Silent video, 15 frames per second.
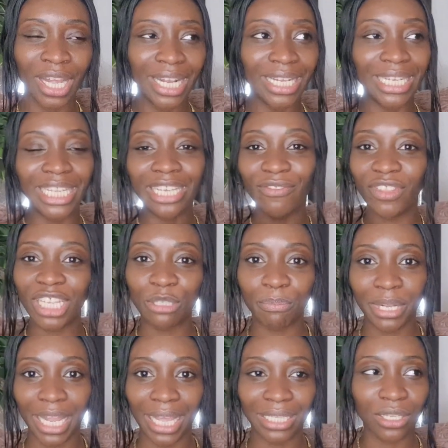leave this
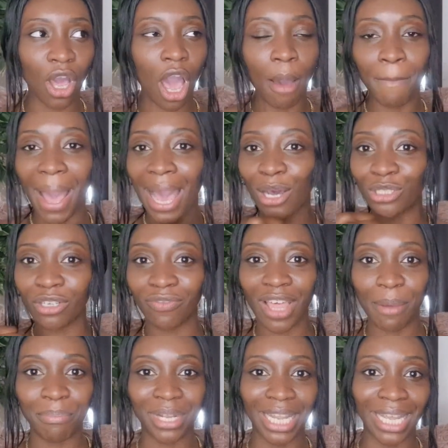place, come out of
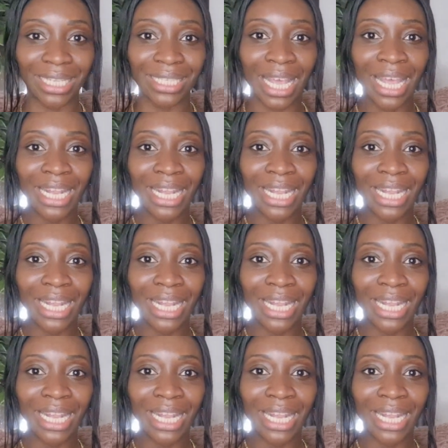that place,